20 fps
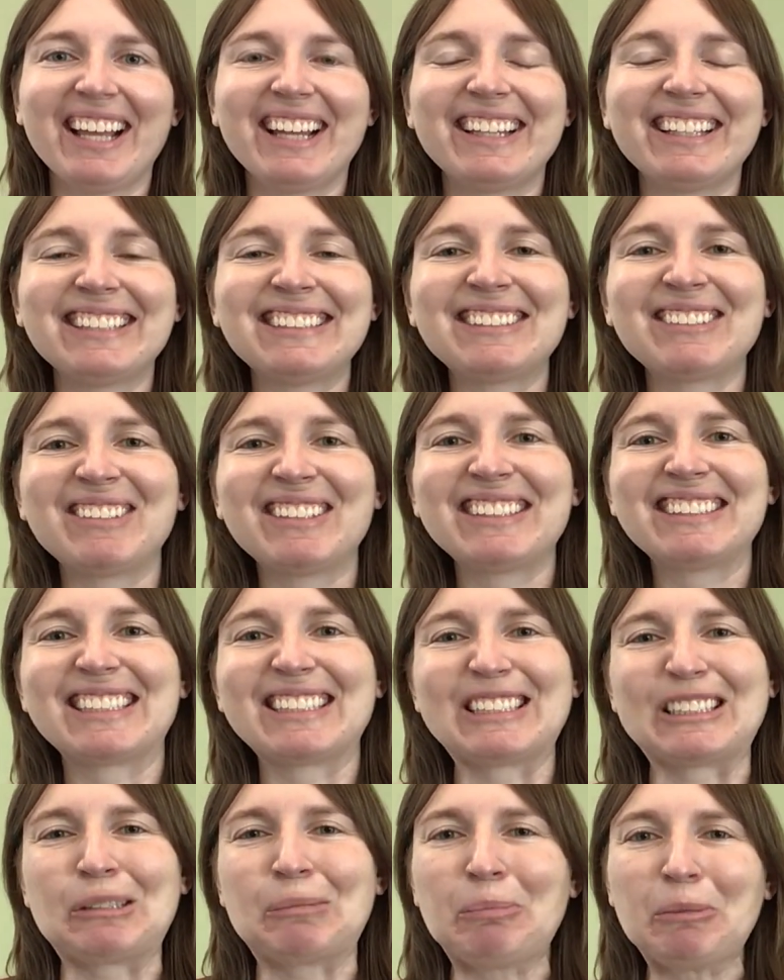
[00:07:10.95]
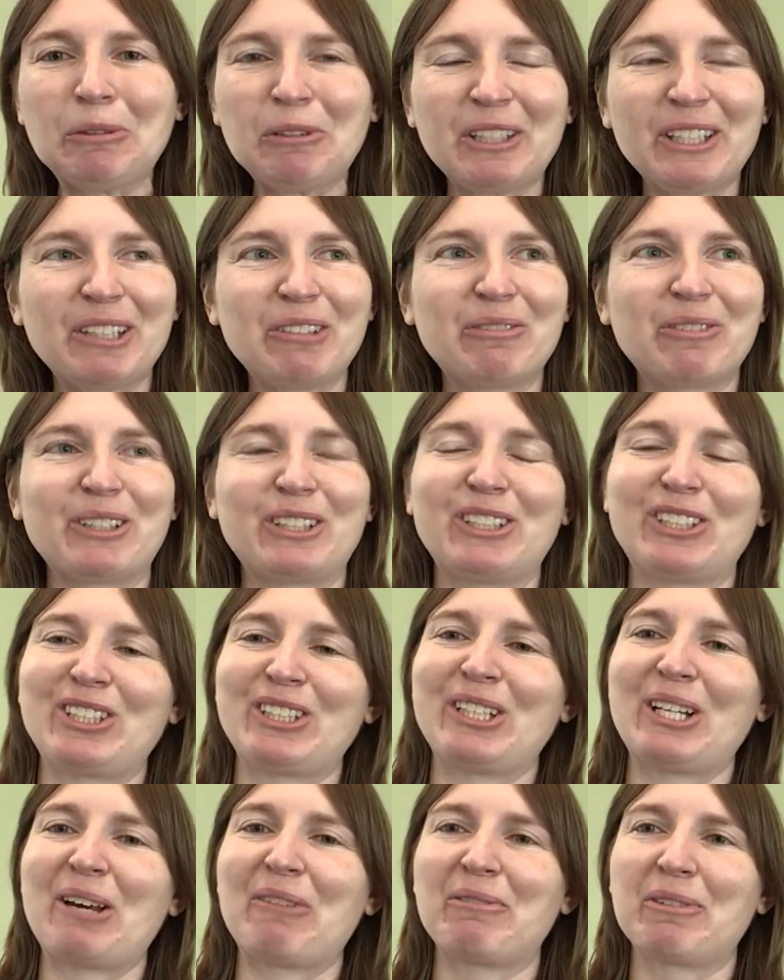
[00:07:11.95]
This one's a spooky
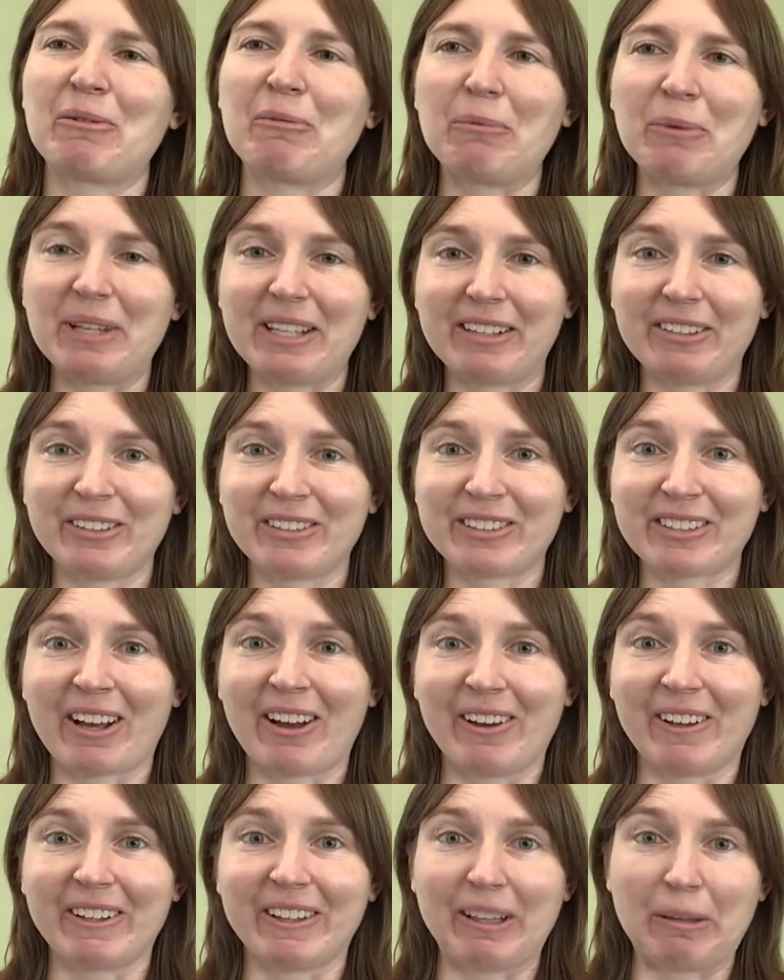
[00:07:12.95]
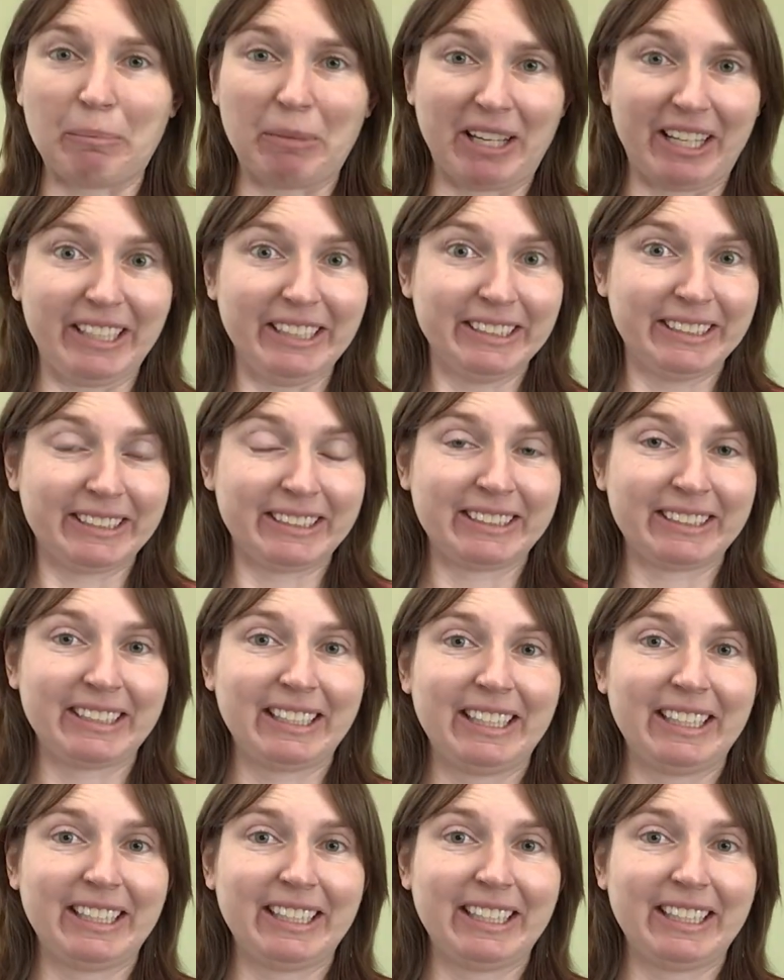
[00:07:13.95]
version of the wheels on the bus.